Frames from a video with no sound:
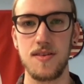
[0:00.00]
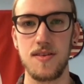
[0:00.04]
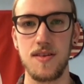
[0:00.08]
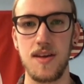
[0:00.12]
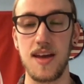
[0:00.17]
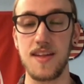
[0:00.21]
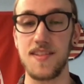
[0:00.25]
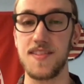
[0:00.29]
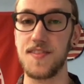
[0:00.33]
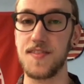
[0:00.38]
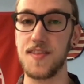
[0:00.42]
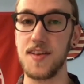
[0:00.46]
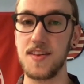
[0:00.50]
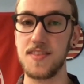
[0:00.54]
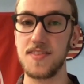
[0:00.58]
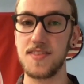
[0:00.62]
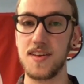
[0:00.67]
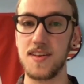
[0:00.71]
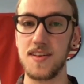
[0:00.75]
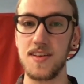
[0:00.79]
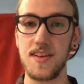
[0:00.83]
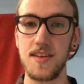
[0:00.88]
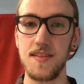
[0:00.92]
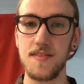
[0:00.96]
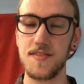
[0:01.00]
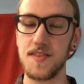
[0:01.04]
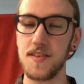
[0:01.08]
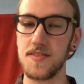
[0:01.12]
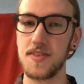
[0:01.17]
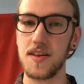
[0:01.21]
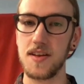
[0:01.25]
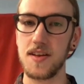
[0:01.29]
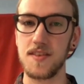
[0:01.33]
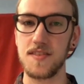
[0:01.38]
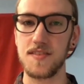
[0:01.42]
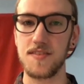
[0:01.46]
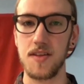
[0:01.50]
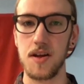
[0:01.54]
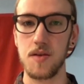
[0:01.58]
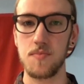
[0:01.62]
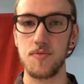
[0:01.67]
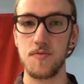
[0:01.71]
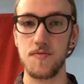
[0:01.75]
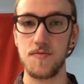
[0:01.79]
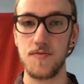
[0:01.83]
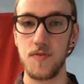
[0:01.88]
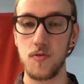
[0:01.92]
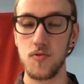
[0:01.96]
And seeing that he set that
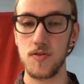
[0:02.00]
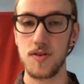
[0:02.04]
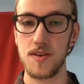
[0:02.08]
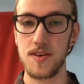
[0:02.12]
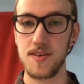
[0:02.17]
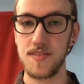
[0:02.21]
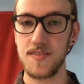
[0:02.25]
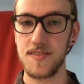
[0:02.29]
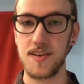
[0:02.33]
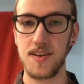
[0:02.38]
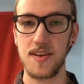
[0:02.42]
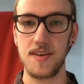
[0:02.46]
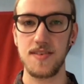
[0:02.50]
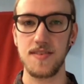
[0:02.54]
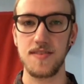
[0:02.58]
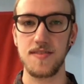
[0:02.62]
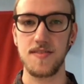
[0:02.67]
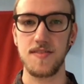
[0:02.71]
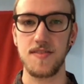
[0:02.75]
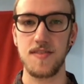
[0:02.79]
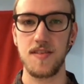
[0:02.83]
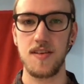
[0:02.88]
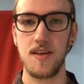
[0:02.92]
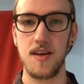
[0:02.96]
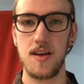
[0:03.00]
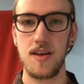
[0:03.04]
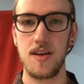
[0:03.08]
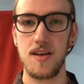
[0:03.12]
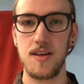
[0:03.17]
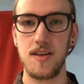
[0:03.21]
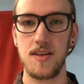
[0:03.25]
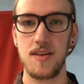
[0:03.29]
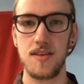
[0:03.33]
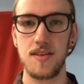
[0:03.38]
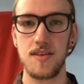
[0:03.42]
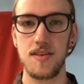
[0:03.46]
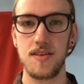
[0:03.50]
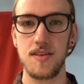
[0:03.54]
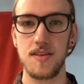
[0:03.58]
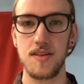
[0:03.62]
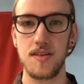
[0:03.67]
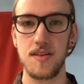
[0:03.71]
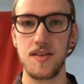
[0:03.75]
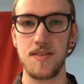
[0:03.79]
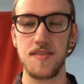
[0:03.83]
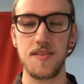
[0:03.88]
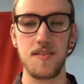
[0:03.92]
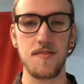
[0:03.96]
example for his kids
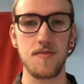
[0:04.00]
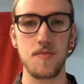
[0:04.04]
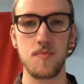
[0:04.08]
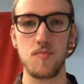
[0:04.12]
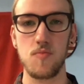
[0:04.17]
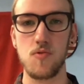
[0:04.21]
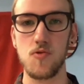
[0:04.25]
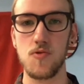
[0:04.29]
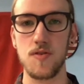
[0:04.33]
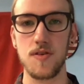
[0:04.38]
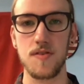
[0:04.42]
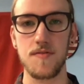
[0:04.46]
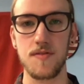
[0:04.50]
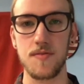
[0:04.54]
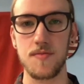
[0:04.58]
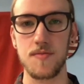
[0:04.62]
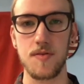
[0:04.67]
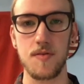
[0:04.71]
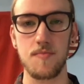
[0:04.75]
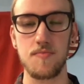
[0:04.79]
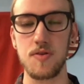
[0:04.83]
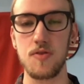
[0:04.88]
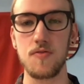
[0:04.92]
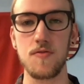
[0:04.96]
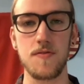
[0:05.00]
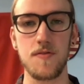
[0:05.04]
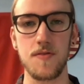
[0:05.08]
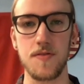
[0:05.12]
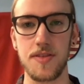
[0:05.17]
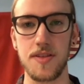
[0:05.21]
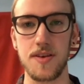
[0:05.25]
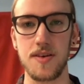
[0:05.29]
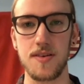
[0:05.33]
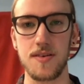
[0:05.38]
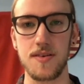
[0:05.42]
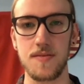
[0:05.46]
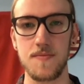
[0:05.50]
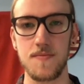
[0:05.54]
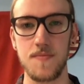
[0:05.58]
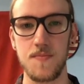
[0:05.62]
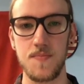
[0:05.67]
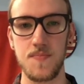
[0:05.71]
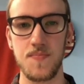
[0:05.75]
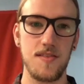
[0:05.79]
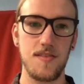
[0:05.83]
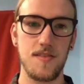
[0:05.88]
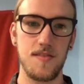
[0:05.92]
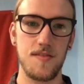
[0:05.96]
is even more of a beautiful thing.
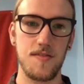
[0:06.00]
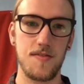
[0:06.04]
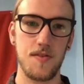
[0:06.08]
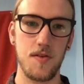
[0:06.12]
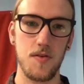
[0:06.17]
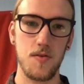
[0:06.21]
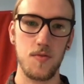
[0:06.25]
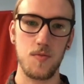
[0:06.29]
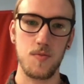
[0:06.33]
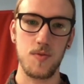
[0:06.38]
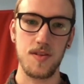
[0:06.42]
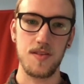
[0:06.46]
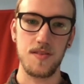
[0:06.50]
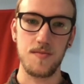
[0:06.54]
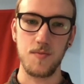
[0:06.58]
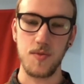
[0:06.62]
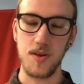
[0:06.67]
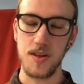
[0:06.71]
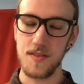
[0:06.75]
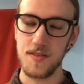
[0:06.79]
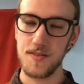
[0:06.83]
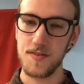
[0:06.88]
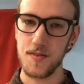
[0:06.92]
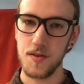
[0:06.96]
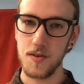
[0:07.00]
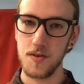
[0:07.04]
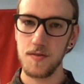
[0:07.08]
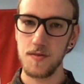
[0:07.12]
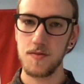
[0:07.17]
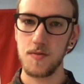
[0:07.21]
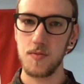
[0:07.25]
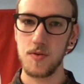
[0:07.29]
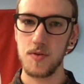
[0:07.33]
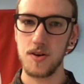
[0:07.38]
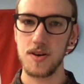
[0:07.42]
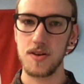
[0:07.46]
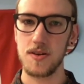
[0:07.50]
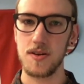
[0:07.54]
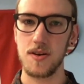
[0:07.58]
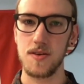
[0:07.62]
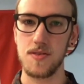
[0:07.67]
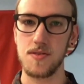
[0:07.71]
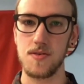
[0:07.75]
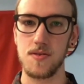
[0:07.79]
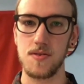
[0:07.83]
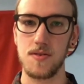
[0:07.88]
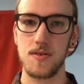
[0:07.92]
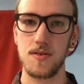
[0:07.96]
So we served one
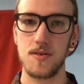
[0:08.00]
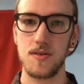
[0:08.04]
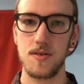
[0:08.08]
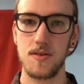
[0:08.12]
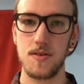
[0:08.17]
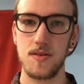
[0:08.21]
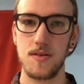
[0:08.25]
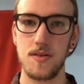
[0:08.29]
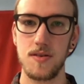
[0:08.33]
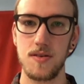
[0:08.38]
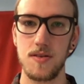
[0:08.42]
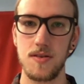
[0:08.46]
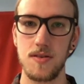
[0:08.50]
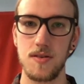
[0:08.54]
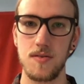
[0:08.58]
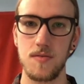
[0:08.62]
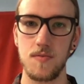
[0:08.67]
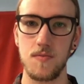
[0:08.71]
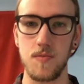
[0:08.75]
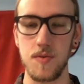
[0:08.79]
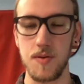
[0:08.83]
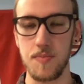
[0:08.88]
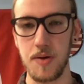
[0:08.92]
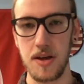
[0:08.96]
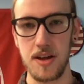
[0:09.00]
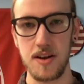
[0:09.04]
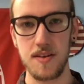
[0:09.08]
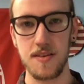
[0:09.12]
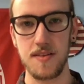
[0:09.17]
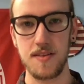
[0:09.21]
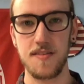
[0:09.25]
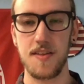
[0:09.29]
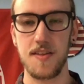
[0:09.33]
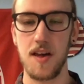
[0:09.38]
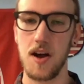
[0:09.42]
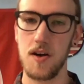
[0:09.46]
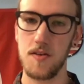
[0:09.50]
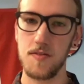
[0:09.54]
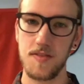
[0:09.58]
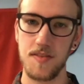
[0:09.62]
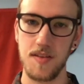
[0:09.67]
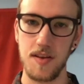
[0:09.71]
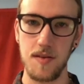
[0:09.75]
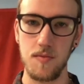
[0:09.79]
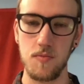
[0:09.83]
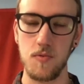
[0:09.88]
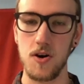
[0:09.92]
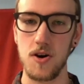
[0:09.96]
another. We painted his house.
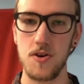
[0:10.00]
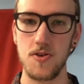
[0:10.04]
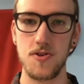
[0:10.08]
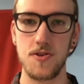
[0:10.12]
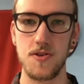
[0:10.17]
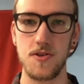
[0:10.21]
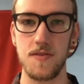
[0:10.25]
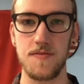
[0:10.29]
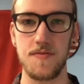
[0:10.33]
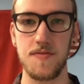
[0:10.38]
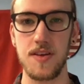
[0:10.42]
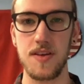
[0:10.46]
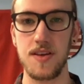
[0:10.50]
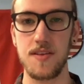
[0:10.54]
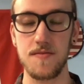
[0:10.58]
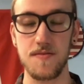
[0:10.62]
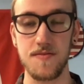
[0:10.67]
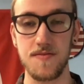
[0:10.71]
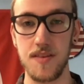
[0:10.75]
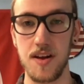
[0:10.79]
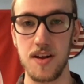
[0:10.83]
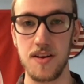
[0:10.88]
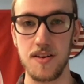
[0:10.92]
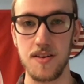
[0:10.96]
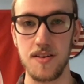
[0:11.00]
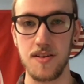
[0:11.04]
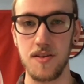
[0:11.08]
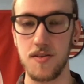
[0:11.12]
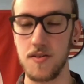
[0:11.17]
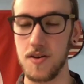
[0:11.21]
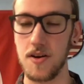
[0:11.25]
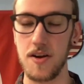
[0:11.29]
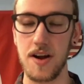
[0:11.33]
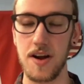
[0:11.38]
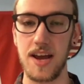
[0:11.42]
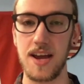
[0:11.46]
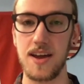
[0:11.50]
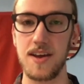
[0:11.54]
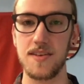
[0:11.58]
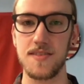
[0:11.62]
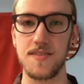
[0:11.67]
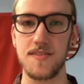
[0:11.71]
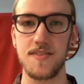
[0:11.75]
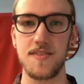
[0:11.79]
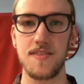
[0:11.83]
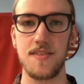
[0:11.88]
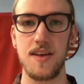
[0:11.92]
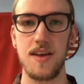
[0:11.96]
He washed our feet and fed our
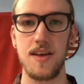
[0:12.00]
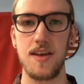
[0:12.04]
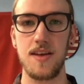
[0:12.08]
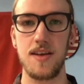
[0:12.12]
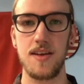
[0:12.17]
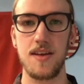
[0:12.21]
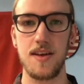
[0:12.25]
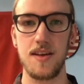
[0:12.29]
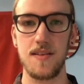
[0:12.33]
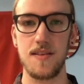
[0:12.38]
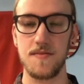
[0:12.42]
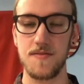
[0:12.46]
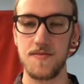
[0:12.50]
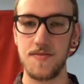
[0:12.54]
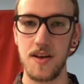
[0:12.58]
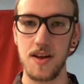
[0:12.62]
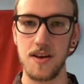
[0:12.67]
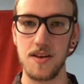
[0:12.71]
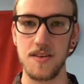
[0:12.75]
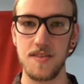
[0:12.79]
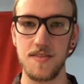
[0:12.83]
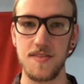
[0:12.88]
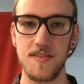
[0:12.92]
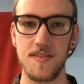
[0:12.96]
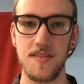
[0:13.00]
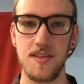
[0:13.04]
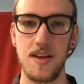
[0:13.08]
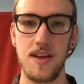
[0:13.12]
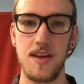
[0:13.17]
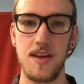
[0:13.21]
hands and fed us.